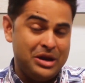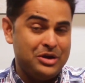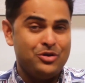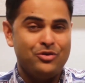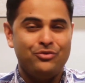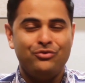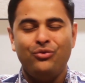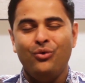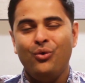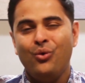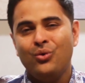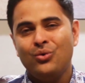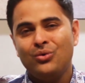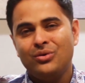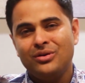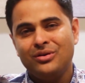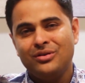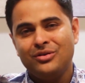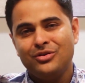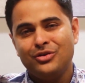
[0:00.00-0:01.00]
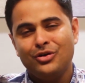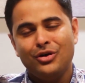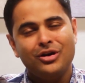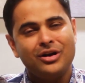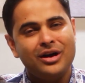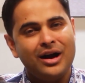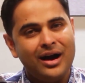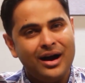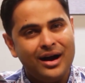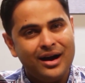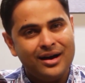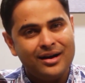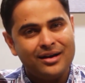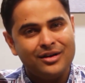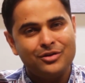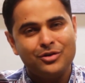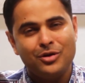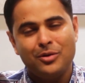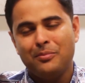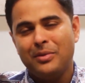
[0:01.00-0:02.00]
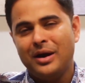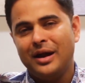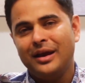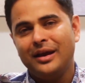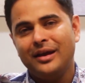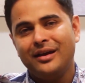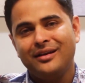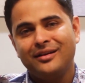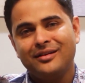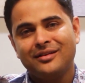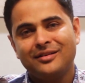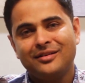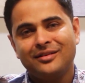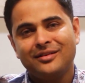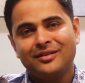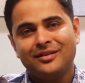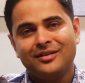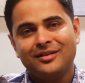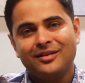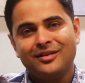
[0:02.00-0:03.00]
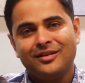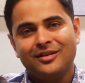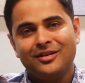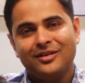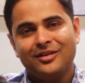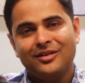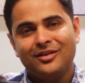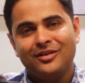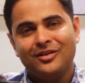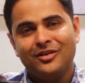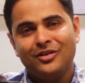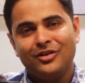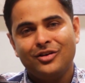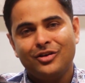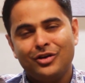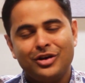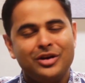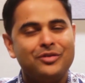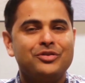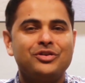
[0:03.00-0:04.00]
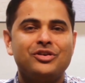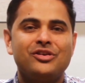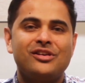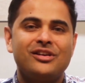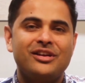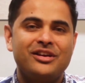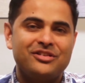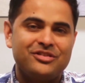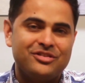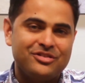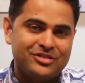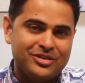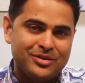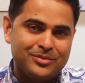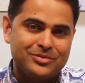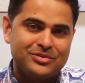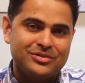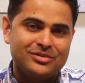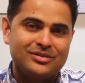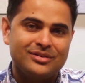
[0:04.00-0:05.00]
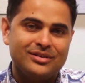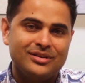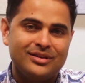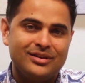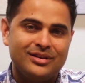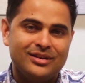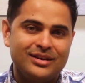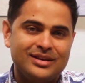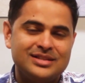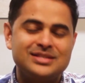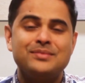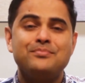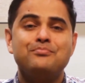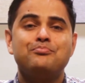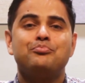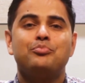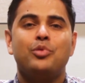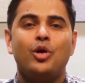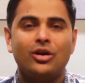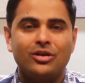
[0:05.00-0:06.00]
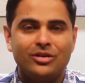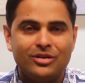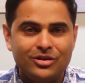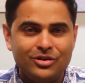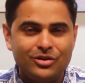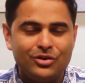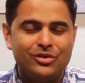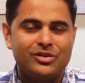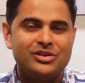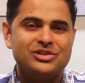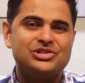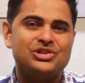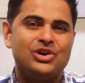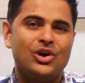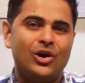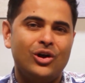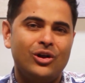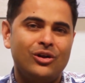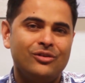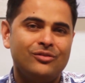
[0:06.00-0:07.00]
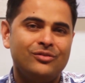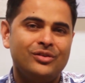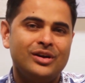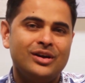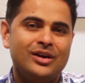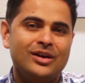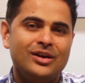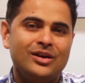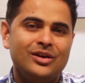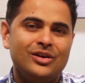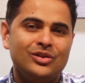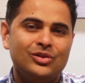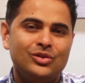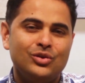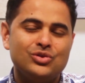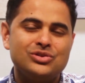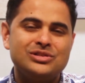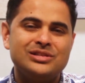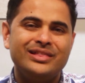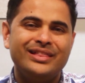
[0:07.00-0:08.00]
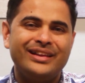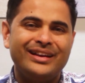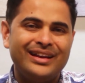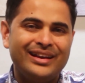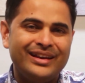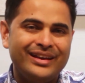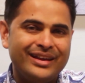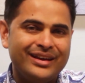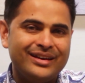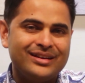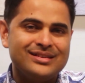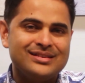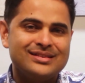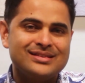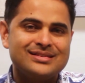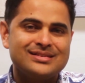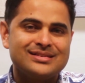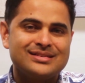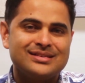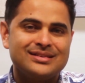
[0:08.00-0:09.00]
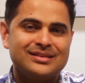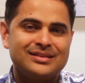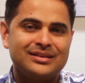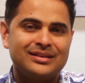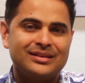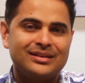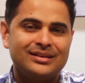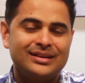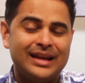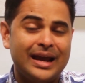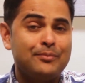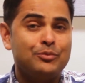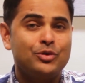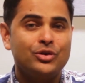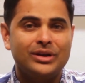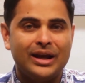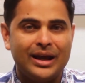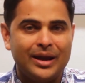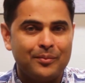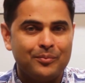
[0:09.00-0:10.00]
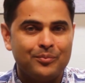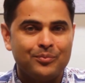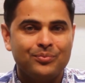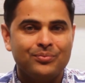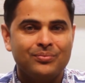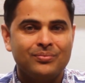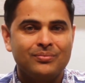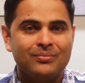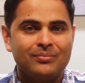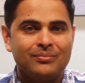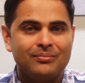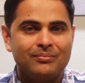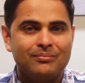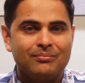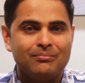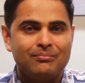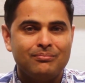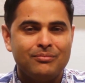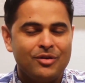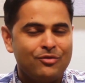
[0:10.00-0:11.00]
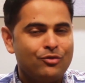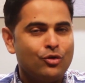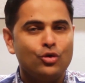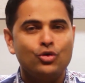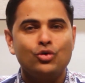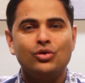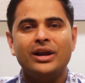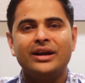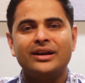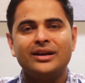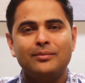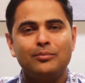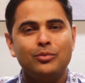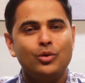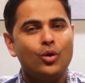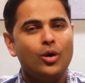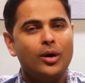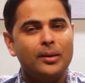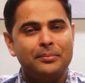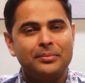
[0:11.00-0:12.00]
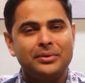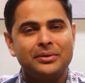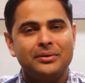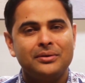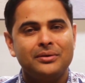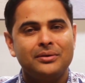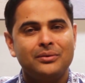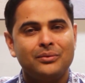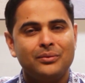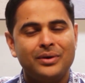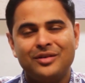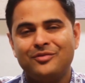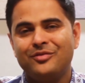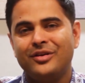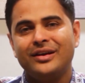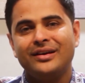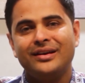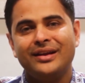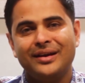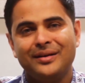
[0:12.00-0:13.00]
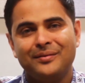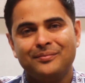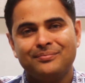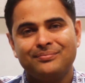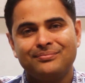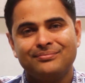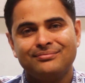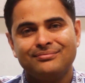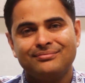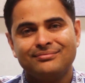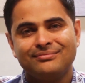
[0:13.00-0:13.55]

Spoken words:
Be it your phone, your car, your bike, or even your relationships. It's important to resolve those little niggles time to time before you let it blow up one fine day.